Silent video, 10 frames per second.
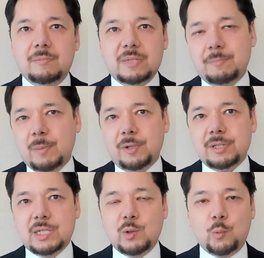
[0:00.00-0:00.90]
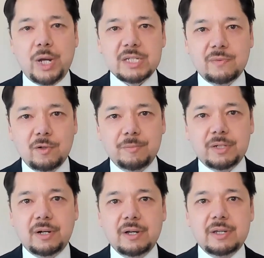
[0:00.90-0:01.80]
Some people consider it wasteful
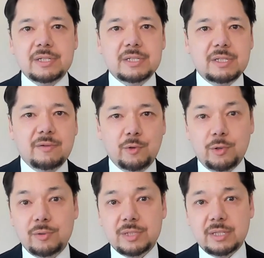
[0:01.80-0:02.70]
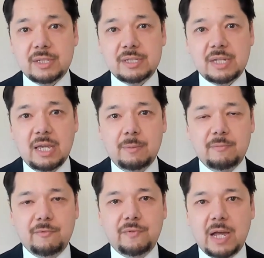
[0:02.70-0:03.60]
because if you're using the
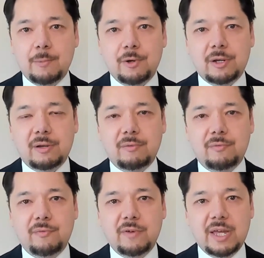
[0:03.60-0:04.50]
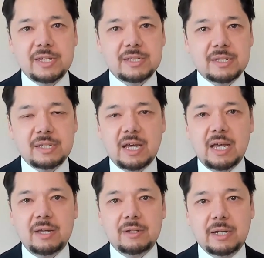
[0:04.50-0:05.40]
same fabric as the
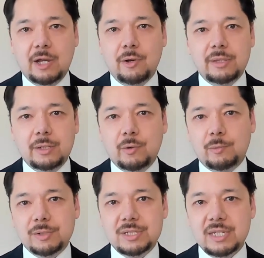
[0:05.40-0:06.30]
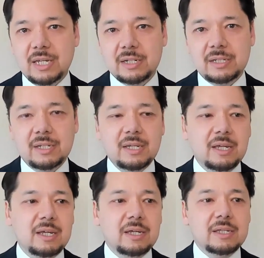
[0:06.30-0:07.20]
tie in an area that no one will see it,
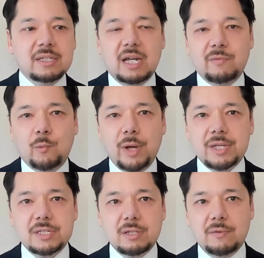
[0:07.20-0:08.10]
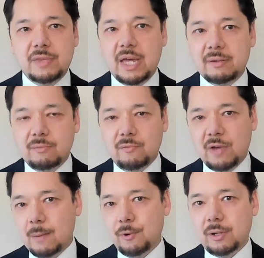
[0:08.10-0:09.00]
it's kind of a waste of that
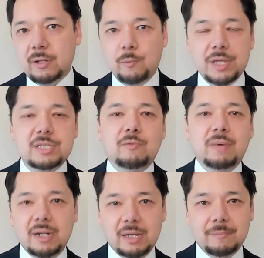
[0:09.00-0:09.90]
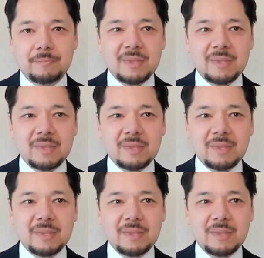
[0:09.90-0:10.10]
fabric, a waste of money.